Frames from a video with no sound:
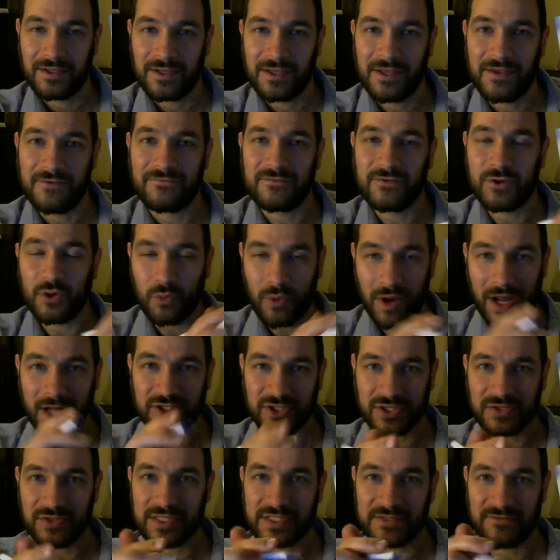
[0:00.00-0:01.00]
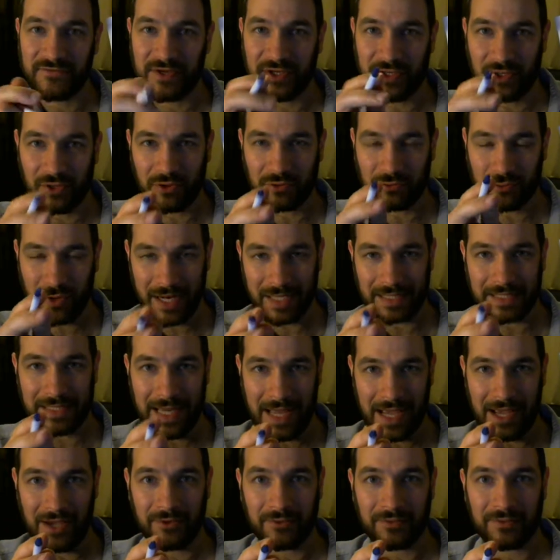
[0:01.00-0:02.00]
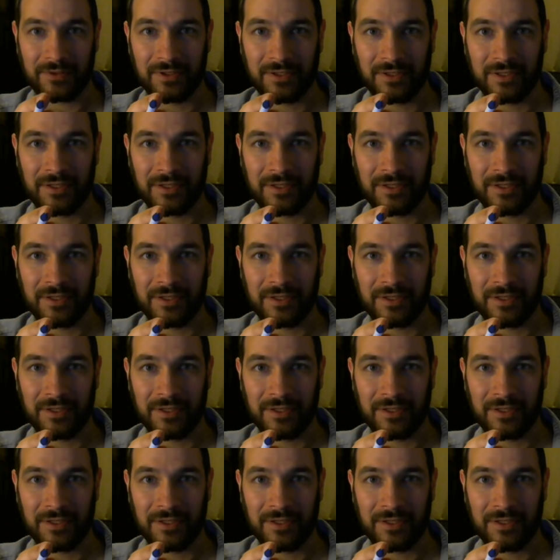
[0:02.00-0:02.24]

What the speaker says: If you're watching this video right now,